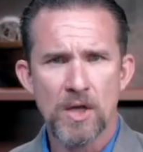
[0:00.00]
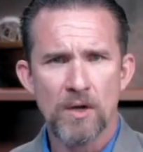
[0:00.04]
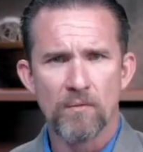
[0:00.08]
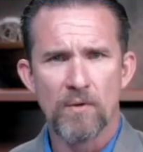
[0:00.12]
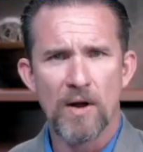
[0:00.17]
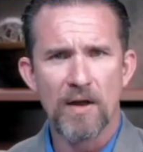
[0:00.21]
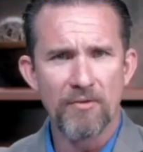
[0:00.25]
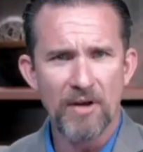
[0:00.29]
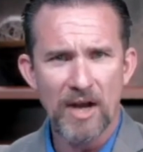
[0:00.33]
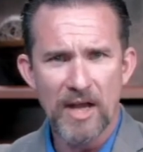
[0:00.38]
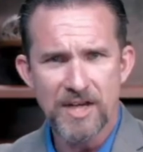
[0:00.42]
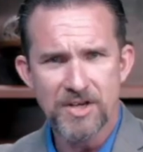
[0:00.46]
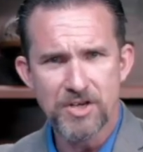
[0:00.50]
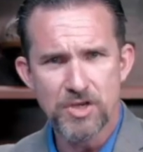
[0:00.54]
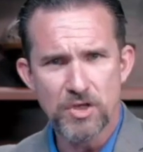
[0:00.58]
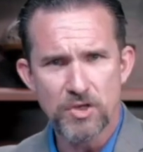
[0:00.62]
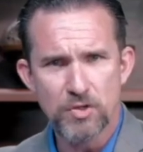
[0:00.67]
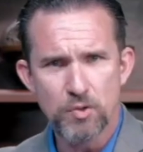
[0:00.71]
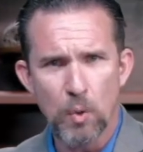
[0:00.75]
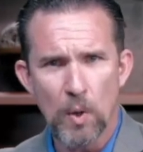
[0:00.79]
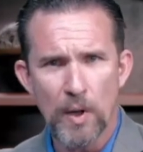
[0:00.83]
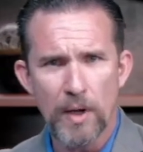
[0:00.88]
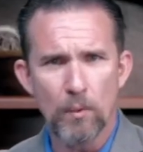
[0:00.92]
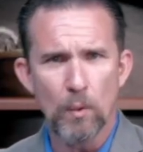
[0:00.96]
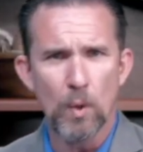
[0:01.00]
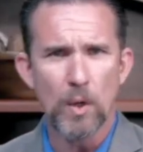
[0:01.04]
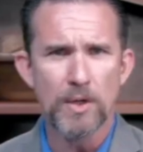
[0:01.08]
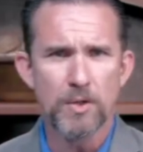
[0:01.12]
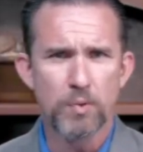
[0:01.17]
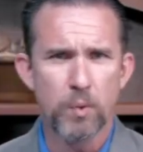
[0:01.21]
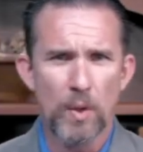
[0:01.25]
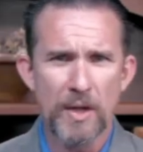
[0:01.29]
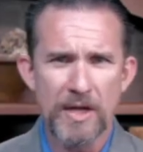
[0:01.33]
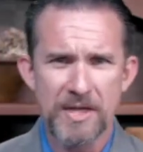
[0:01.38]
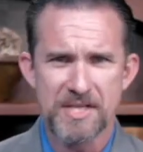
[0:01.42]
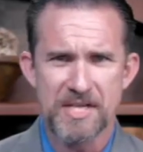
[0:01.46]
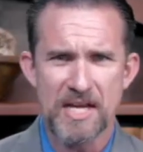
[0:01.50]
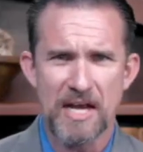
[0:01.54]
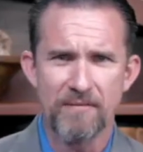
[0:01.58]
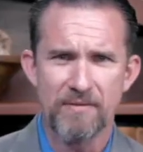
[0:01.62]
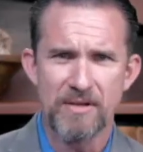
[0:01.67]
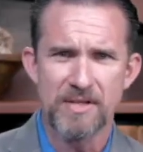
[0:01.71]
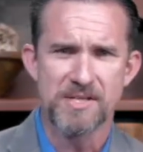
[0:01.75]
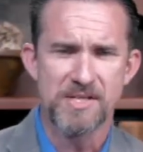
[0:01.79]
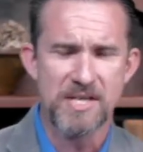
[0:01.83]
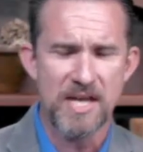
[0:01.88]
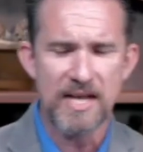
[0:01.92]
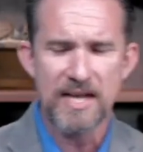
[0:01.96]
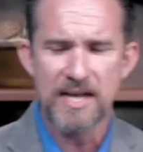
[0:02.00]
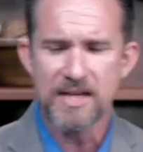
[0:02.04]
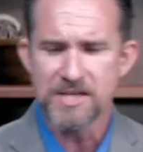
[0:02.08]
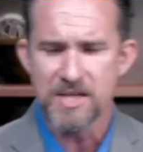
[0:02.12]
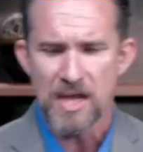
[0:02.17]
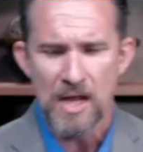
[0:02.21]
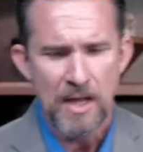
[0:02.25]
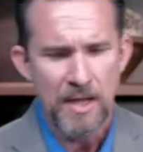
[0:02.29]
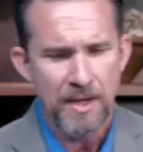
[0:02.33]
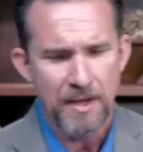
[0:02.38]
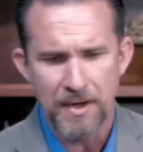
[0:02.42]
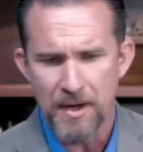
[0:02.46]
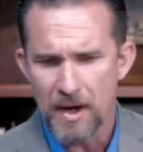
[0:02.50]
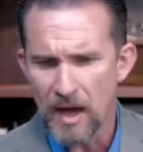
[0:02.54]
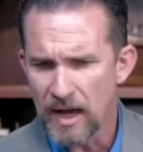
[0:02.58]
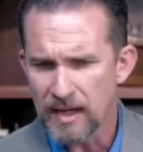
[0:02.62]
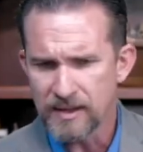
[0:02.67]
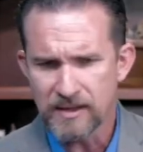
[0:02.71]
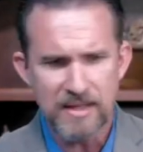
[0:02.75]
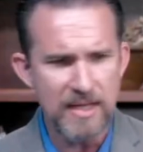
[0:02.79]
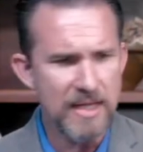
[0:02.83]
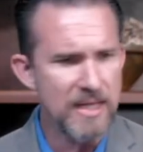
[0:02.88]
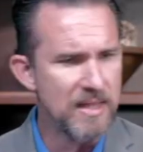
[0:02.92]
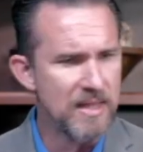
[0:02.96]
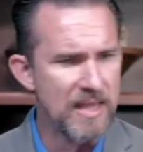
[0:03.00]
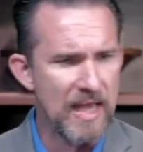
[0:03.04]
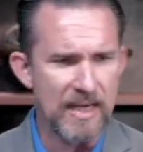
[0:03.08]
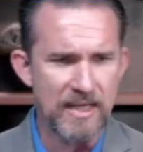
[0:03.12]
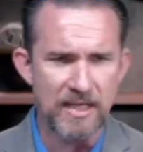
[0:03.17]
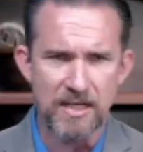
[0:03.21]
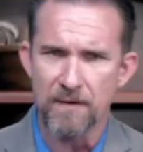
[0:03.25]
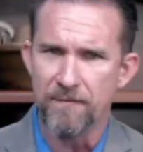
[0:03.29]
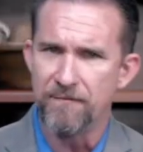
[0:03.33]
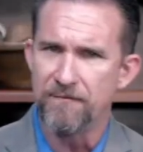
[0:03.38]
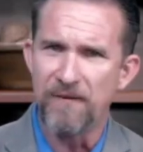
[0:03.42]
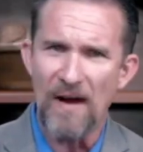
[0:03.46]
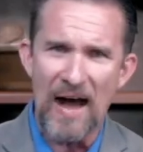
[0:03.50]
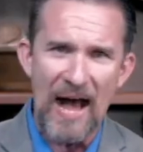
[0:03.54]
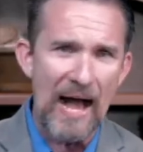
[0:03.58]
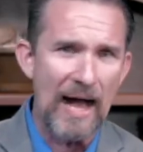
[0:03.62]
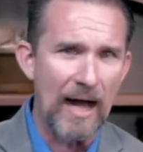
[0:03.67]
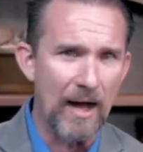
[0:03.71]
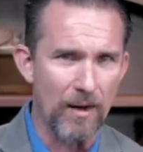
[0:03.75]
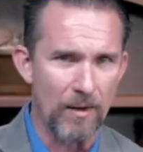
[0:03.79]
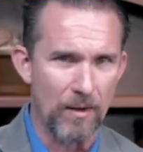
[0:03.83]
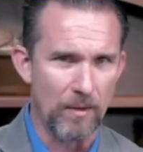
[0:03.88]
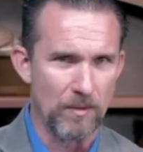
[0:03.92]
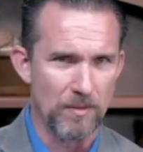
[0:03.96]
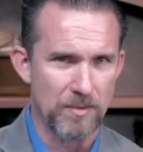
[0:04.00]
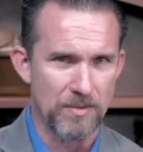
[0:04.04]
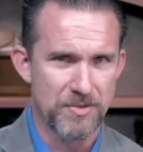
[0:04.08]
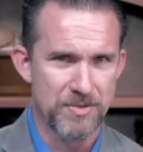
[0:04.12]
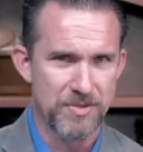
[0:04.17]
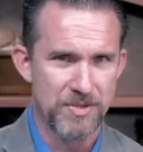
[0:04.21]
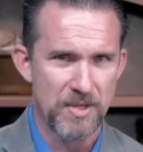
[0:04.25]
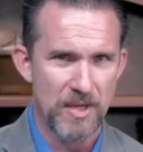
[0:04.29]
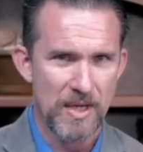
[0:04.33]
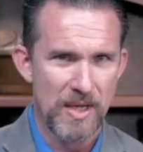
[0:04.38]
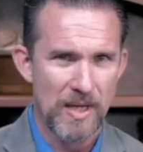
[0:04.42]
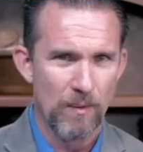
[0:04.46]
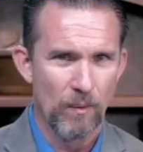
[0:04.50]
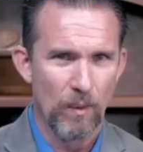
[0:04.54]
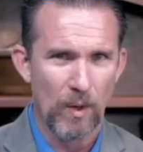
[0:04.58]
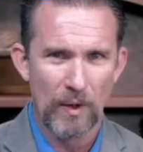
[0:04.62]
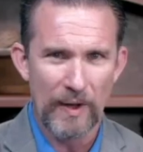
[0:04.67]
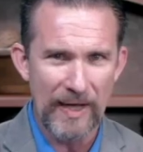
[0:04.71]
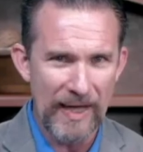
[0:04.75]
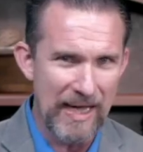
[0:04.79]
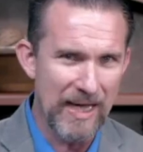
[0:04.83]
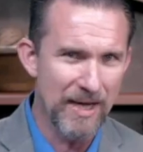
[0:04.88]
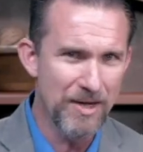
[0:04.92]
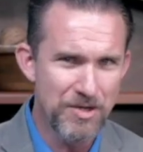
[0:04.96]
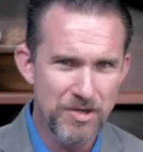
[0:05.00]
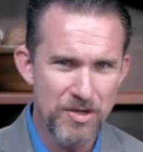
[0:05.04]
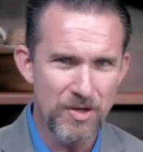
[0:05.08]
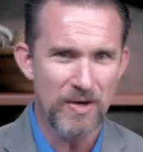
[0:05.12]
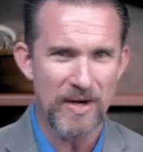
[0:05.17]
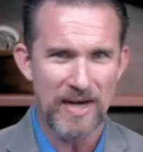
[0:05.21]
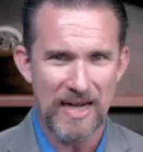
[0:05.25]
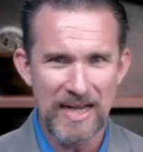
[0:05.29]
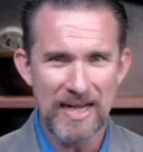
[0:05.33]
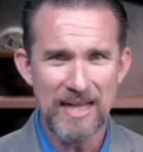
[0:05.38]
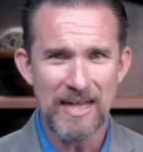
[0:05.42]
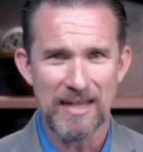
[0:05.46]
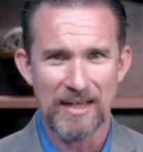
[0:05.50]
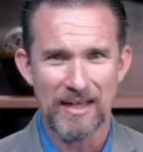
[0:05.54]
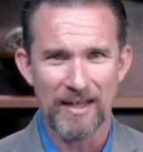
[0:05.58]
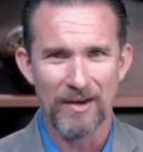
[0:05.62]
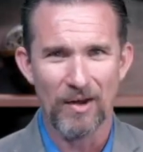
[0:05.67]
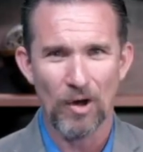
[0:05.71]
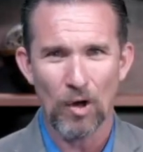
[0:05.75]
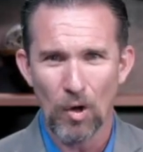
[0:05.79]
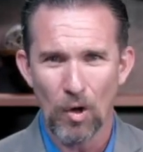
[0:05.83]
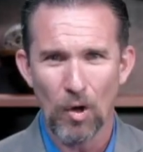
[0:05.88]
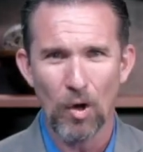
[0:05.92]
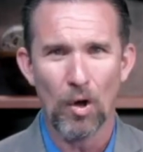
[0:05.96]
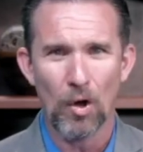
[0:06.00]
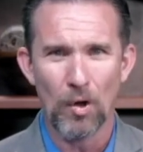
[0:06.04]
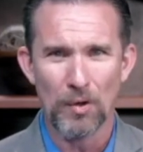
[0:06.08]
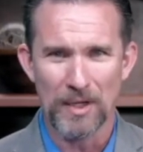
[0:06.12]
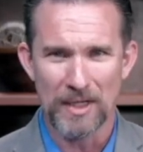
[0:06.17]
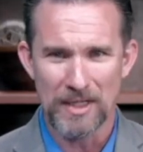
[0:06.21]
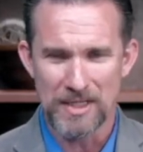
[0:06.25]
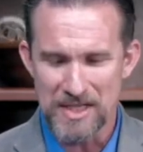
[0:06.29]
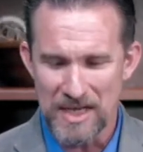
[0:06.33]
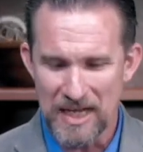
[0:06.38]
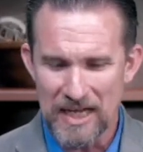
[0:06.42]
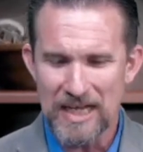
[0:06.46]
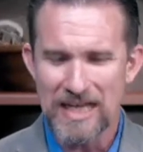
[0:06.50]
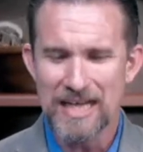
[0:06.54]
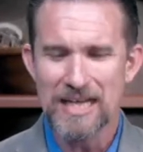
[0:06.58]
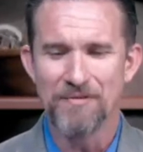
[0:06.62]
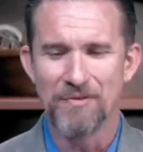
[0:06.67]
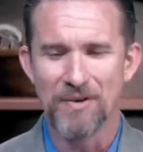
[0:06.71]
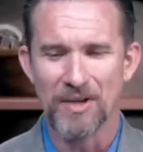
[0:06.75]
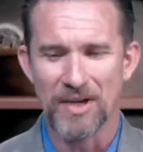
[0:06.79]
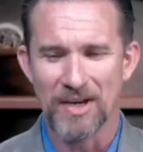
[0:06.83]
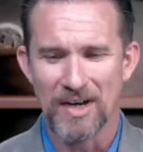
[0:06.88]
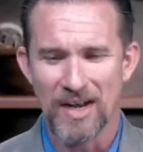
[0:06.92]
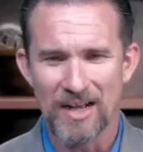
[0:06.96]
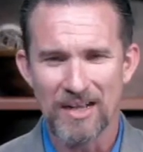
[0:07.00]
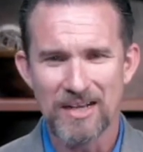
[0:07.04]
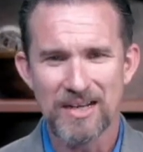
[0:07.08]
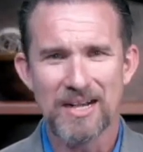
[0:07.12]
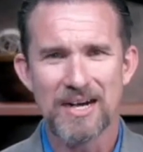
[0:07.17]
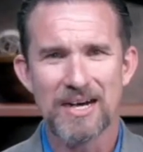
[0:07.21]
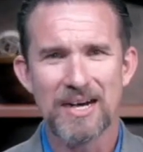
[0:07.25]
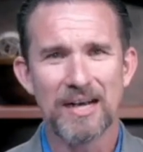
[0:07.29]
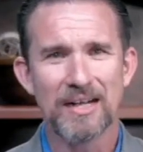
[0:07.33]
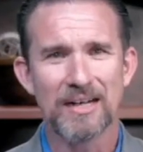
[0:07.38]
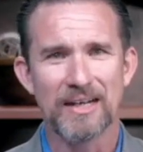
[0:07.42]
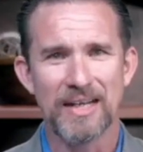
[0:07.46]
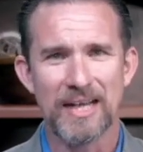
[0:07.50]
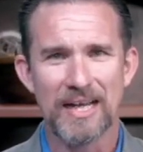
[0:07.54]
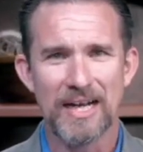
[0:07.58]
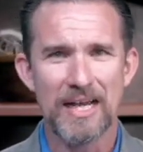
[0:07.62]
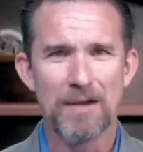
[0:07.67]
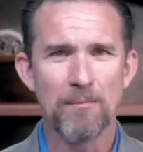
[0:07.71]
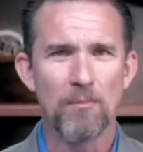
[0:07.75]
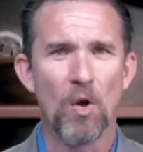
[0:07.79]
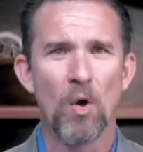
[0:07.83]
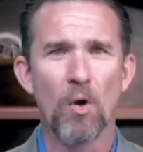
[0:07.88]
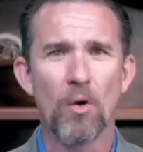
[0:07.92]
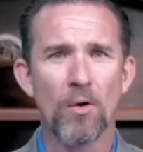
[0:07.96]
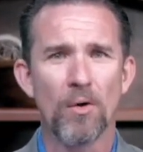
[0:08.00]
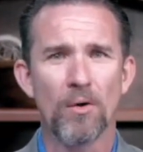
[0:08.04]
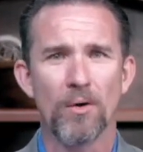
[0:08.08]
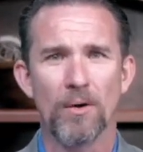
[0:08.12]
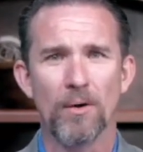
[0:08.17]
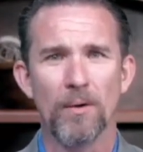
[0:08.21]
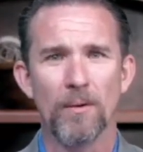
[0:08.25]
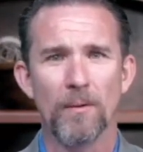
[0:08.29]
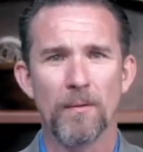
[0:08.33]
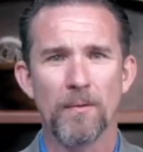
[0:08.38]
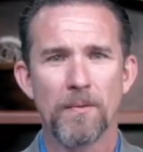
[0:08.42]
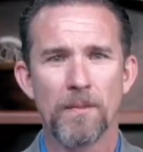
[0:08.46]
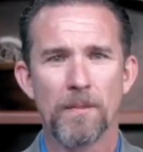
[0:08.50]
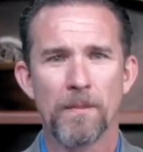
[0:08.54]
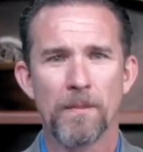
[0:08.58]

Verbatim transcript: Revelation 21 27 says, Nothing that defiles will enter in. All that's evil and ungodly and immoral,